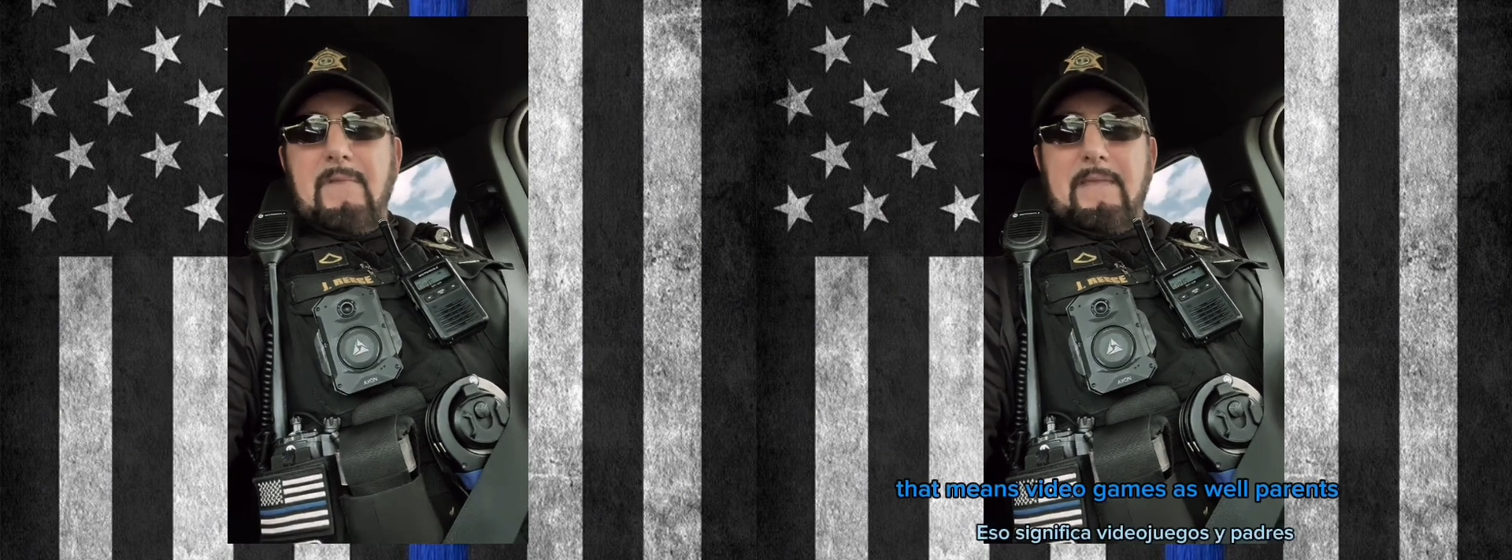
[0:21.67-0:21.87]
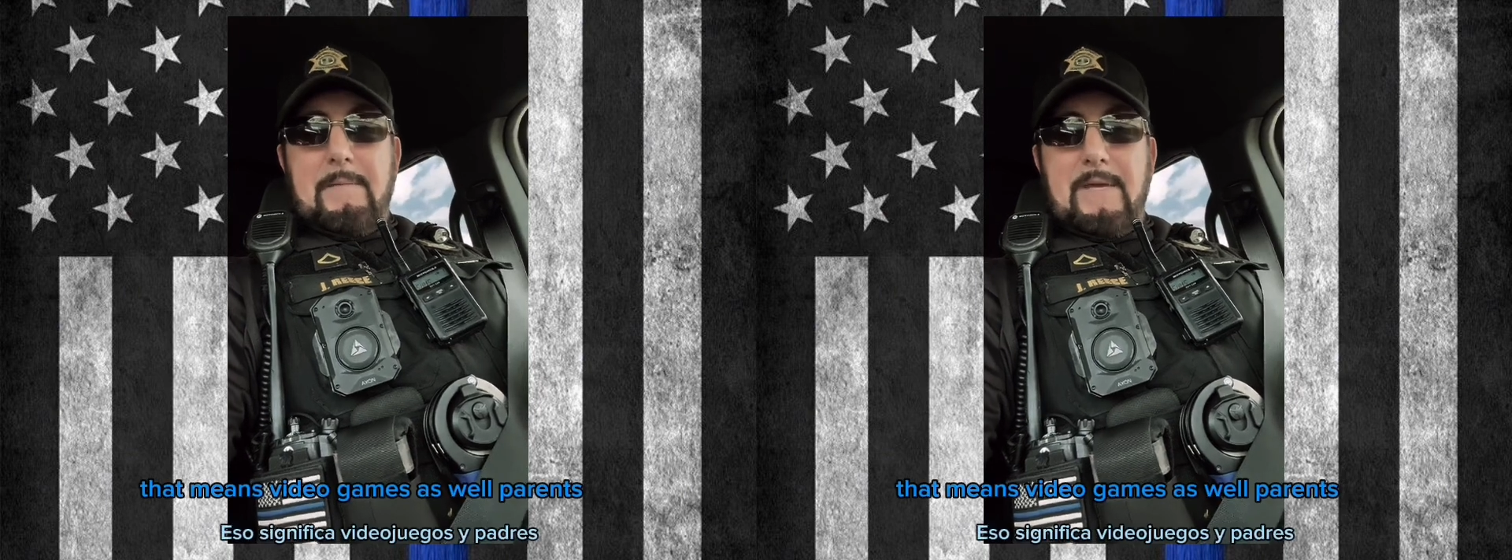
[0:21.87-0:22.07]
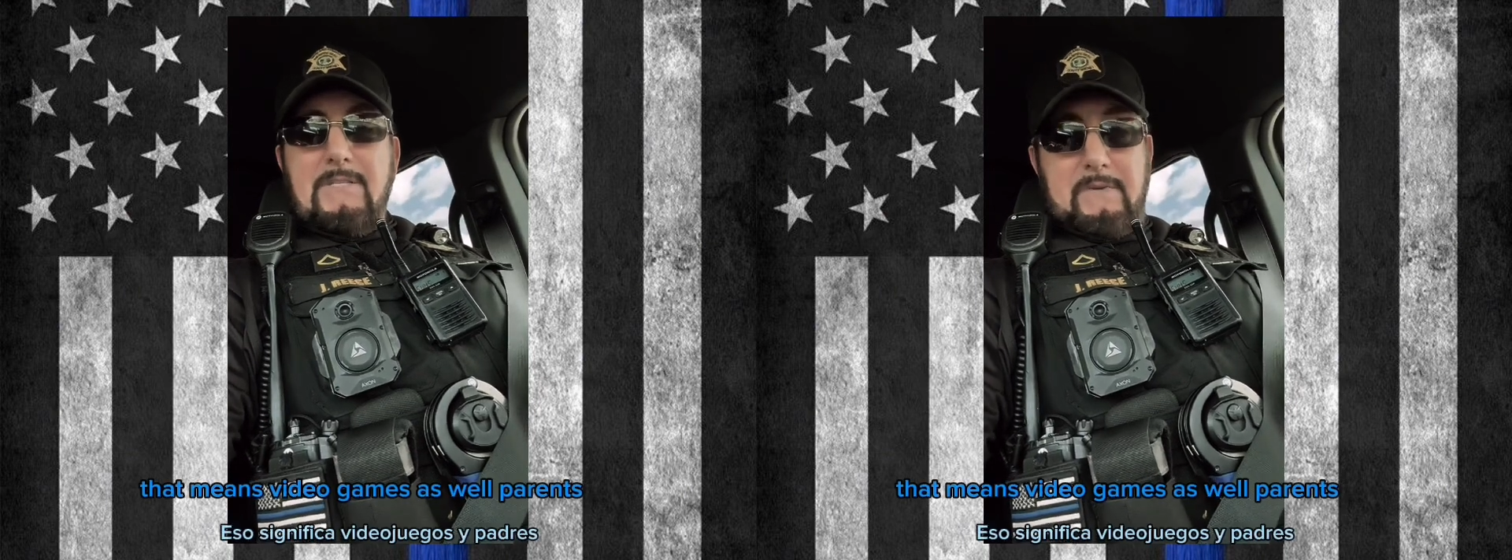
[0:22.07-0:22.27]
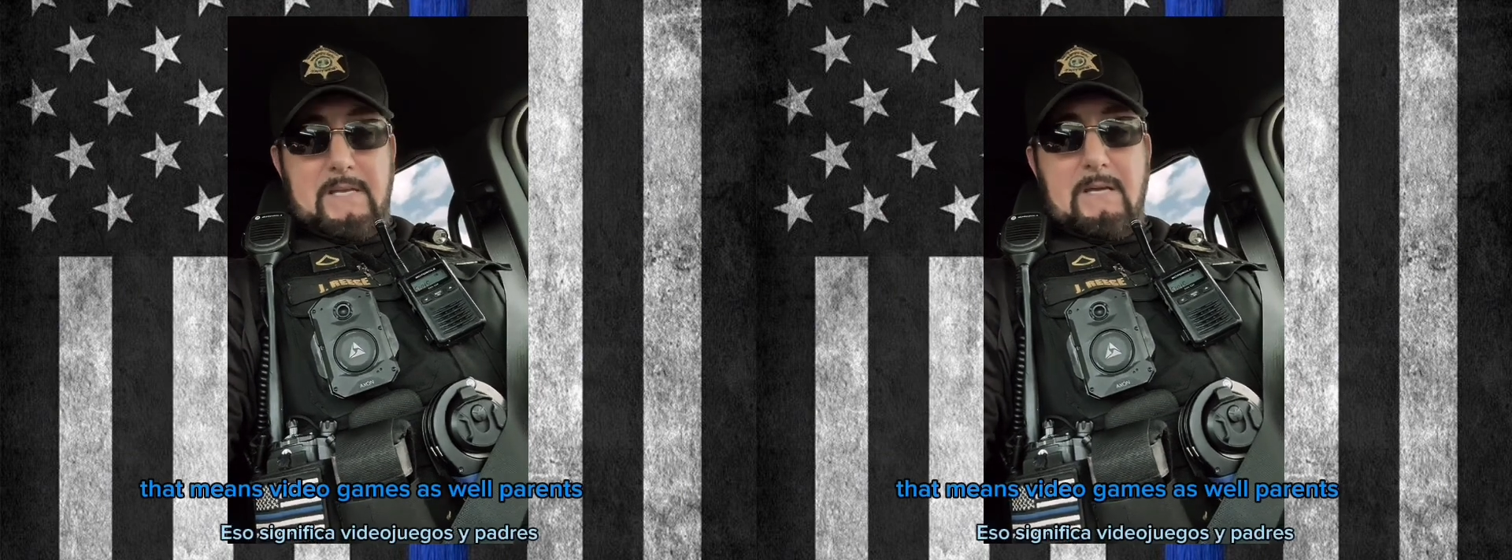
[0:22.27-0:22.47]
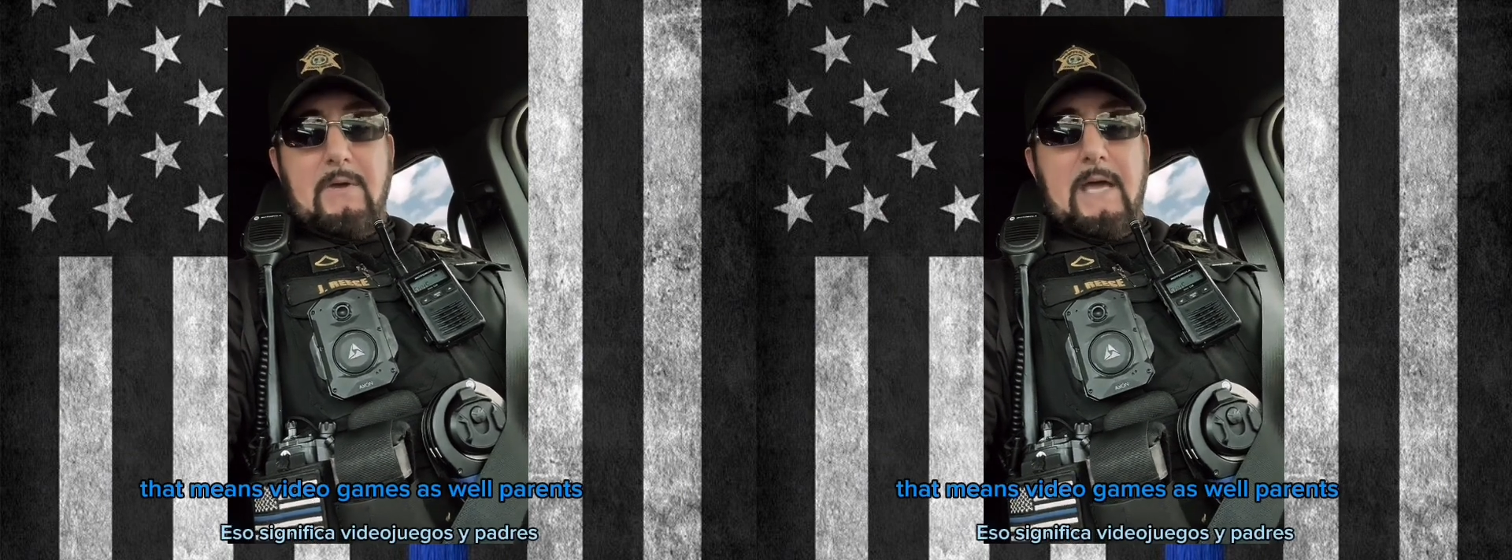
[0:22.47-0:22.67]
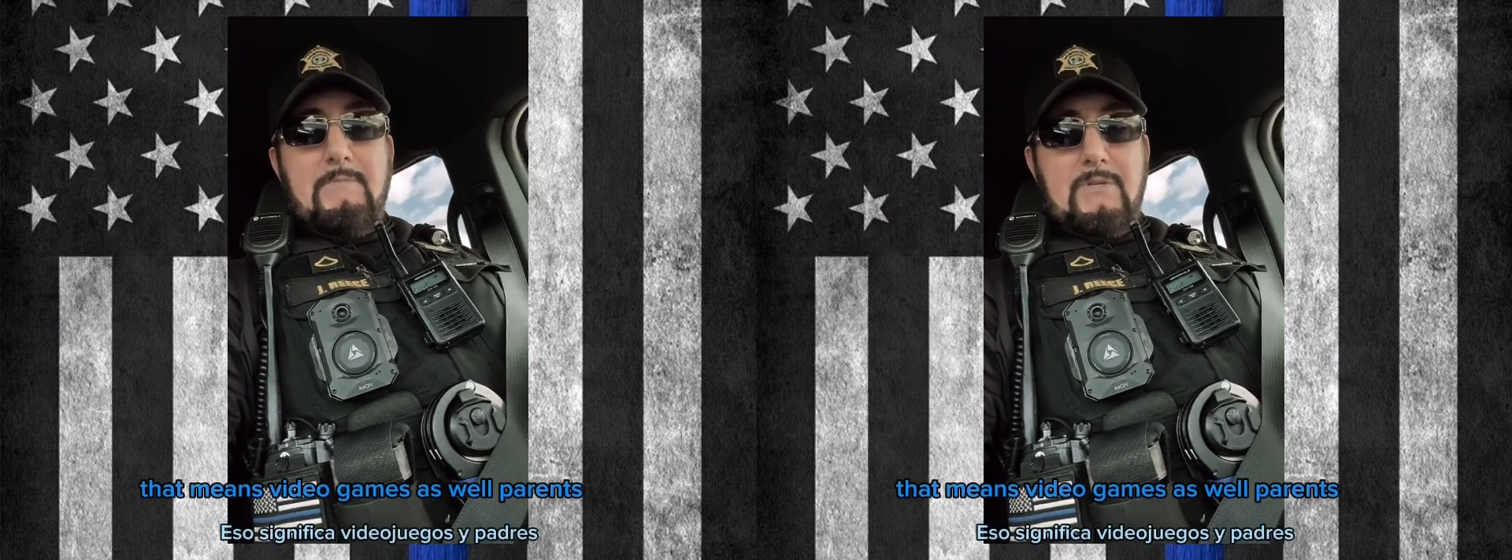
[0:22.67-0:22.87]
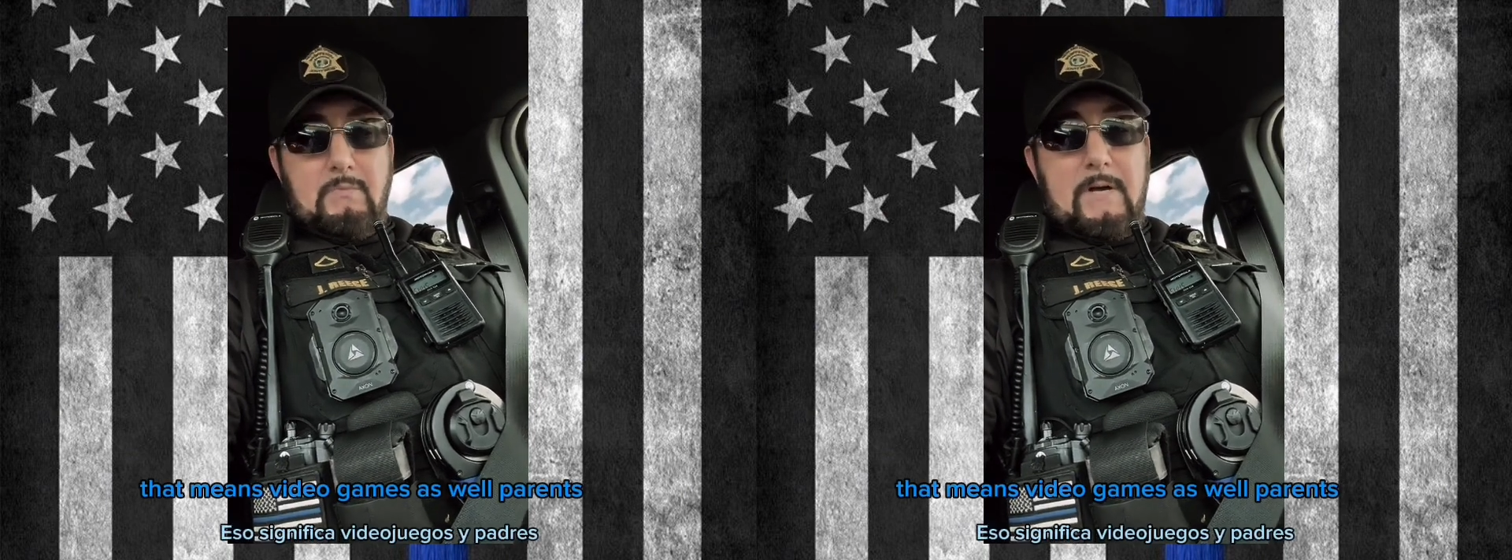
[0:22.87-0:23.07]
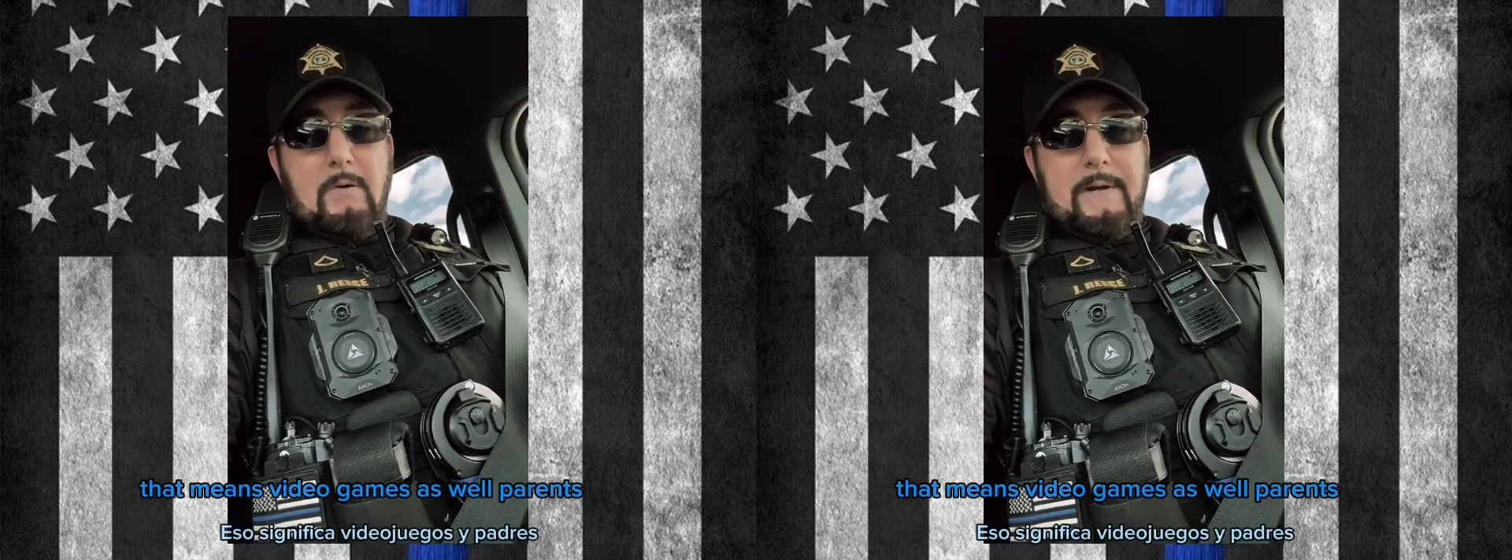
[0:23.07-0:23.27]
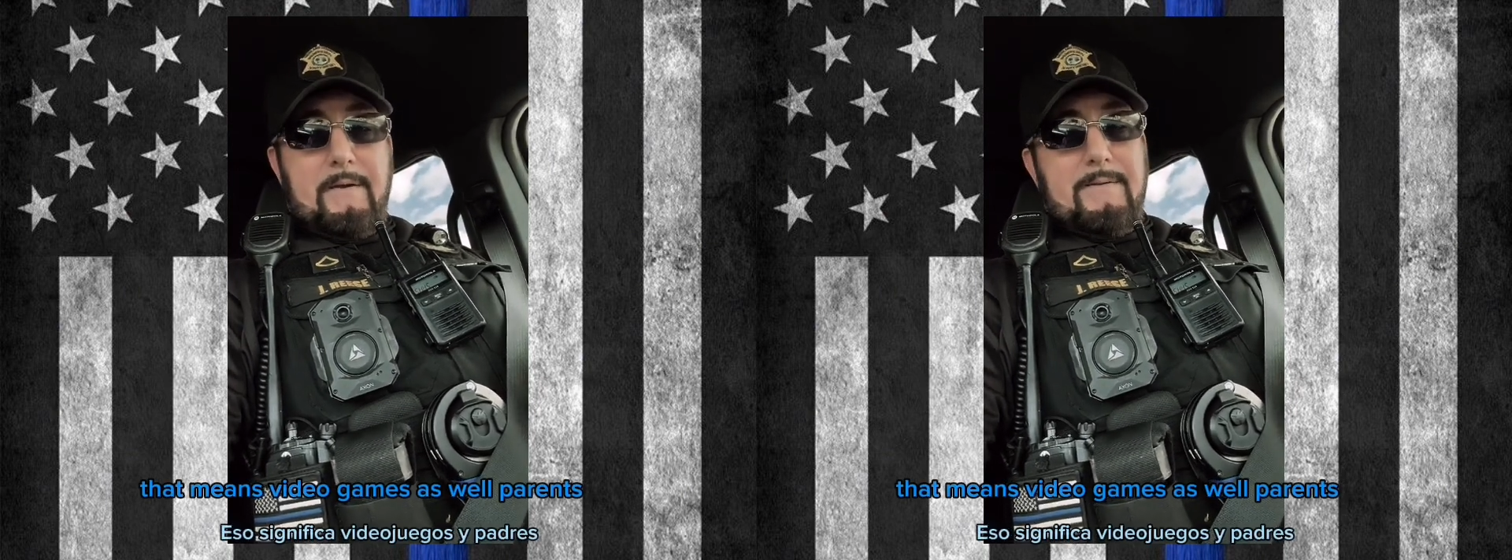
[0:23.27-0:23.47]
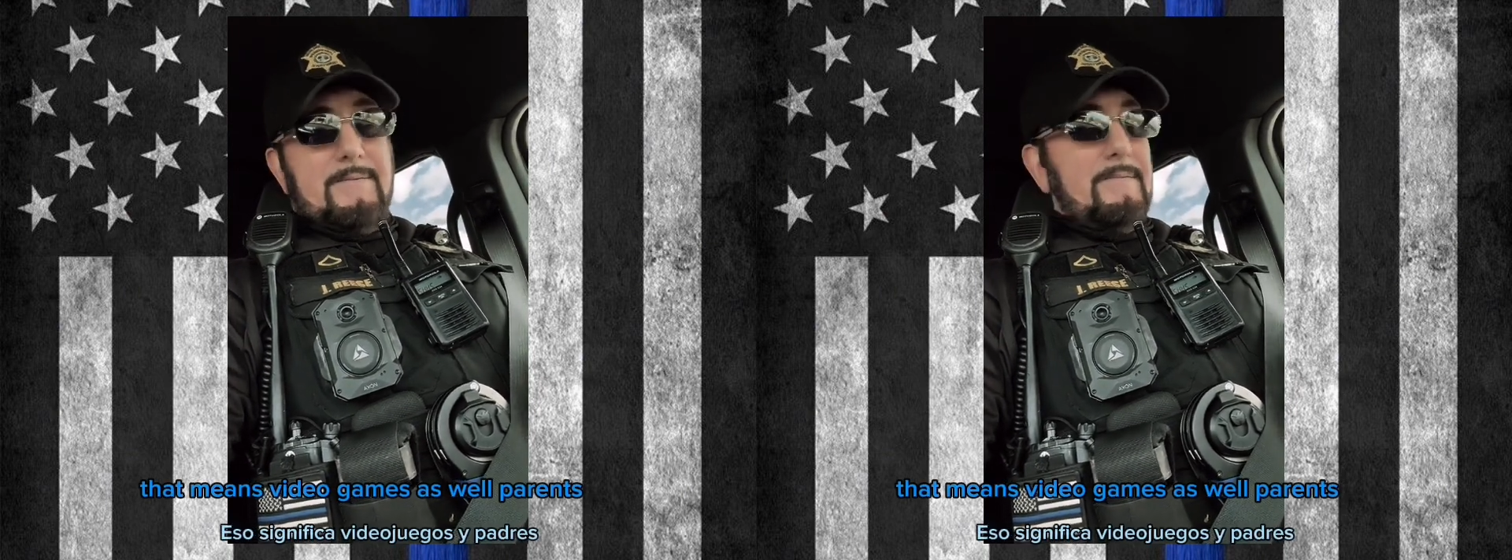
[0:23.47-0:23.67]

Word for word: That means video games as well, parents.